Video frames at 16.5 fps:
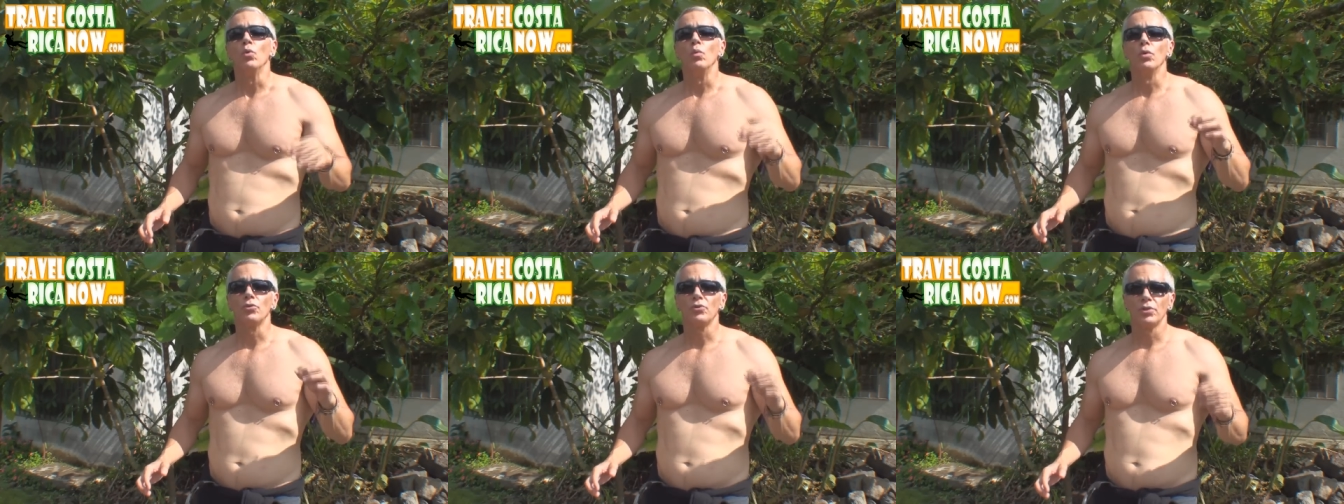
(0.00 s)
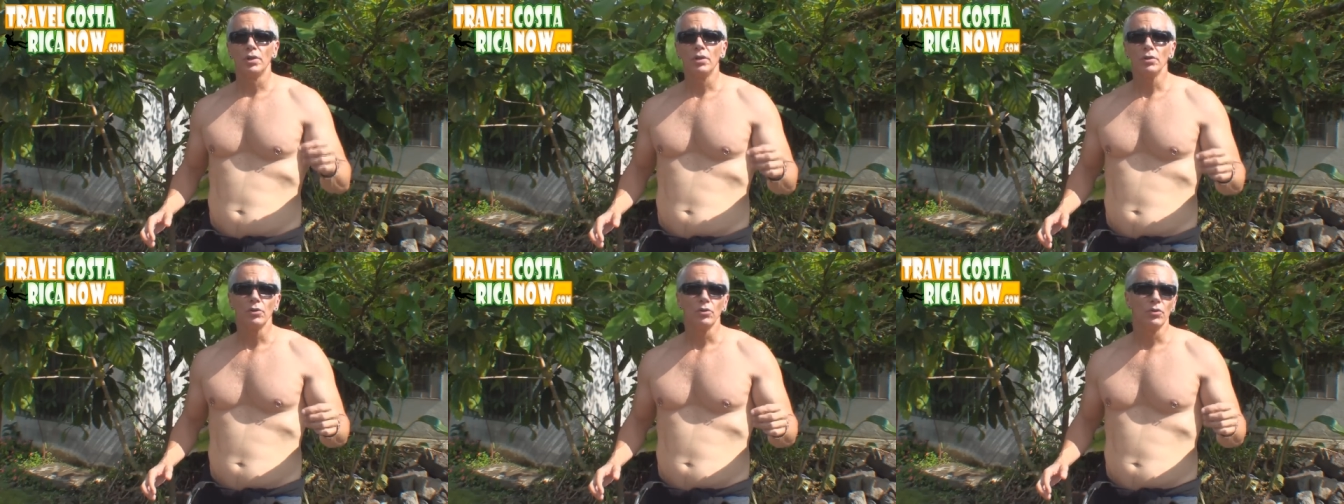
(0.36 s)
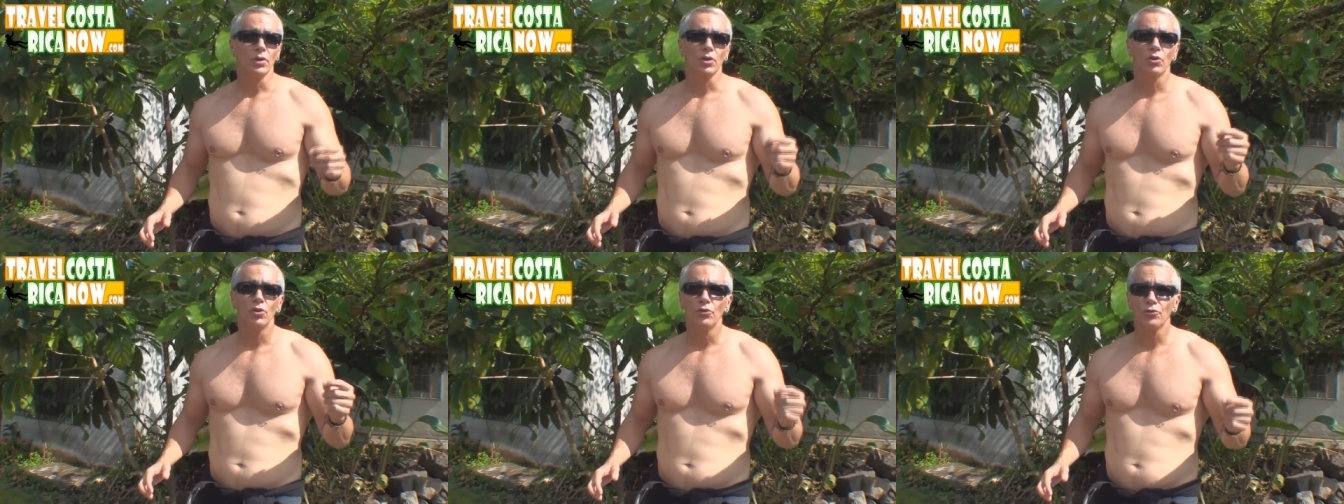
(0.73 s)
will tell you
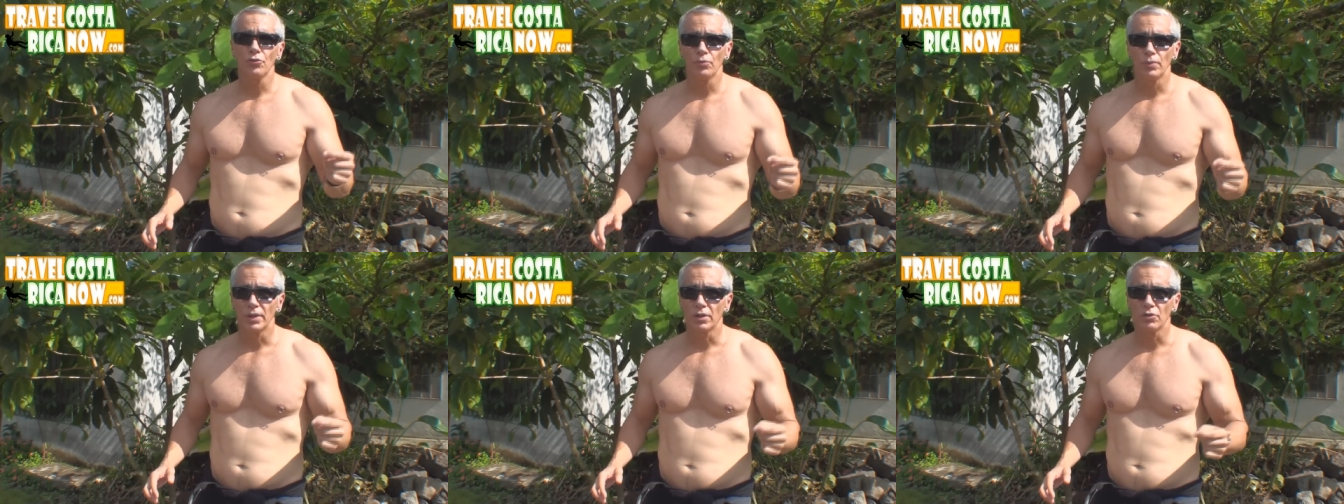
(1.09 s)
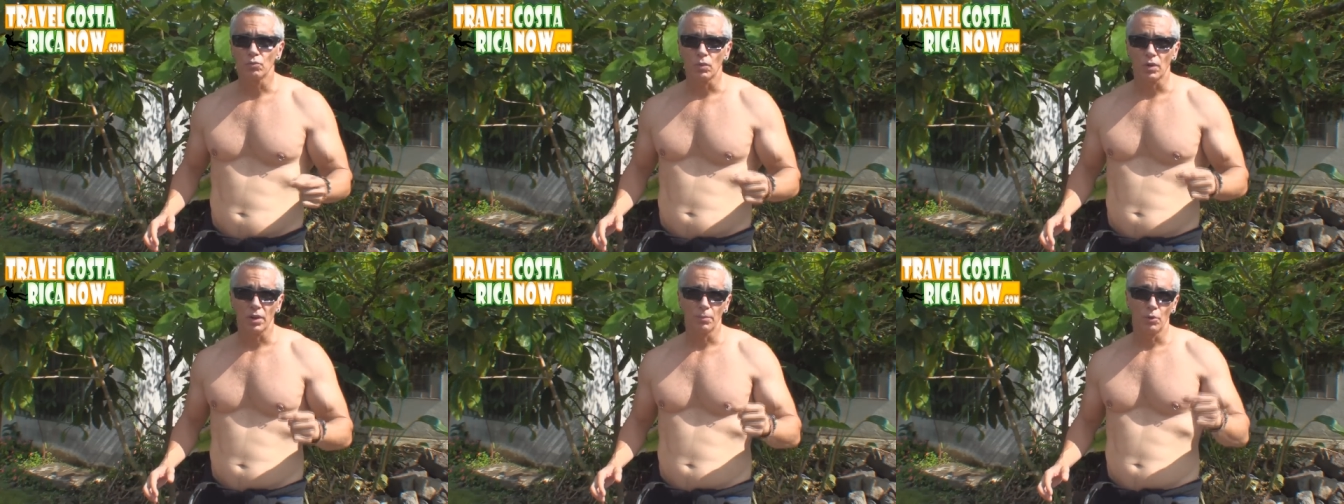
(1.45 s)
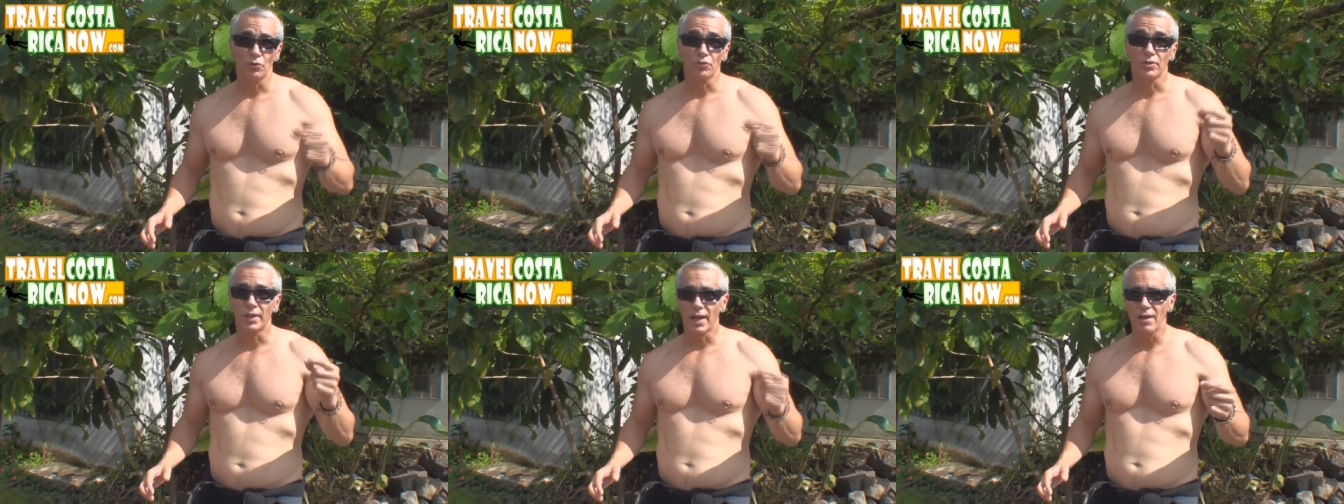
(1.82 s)
that Costa Rica is one of the
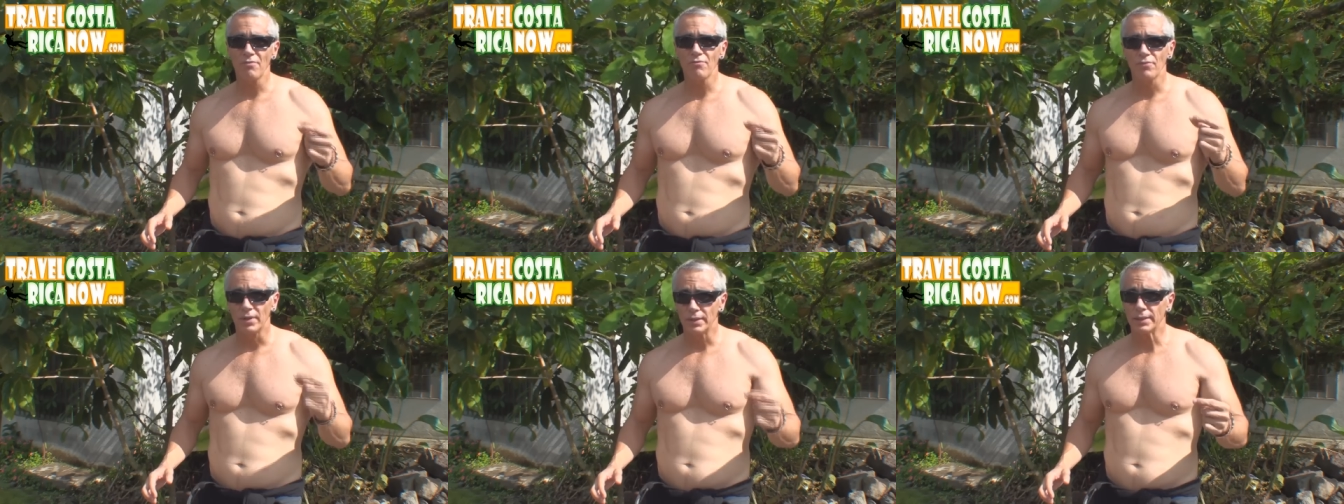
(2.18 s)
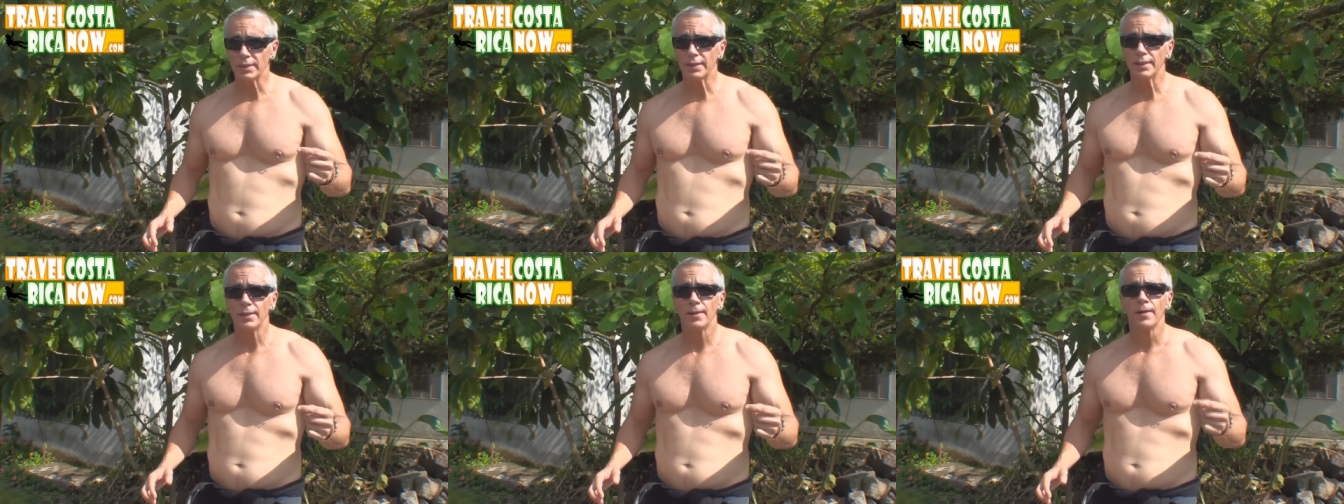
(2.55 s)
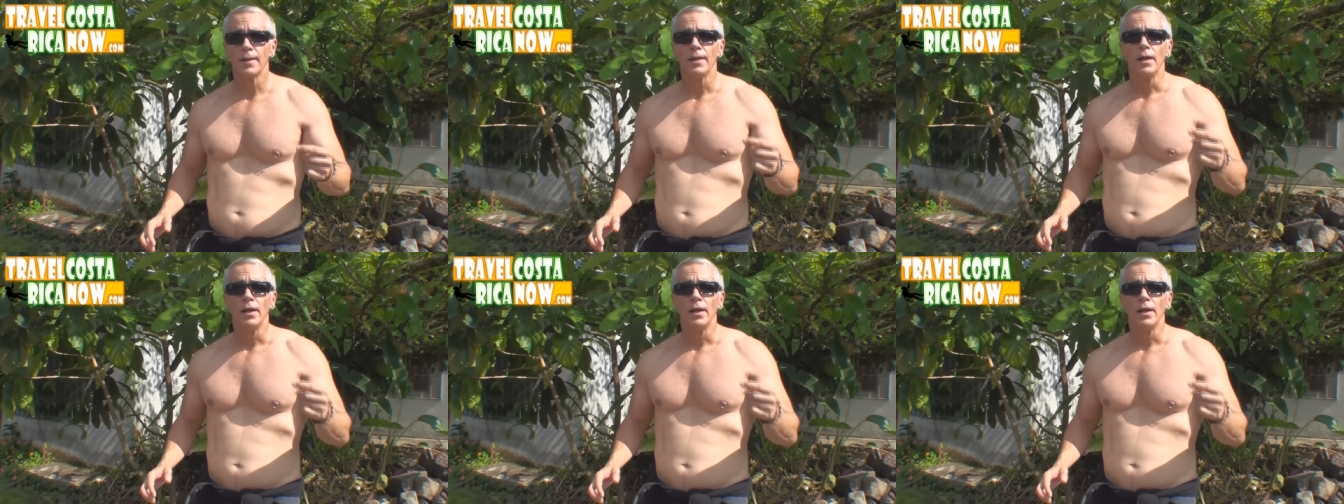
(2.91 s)
most gay-friendly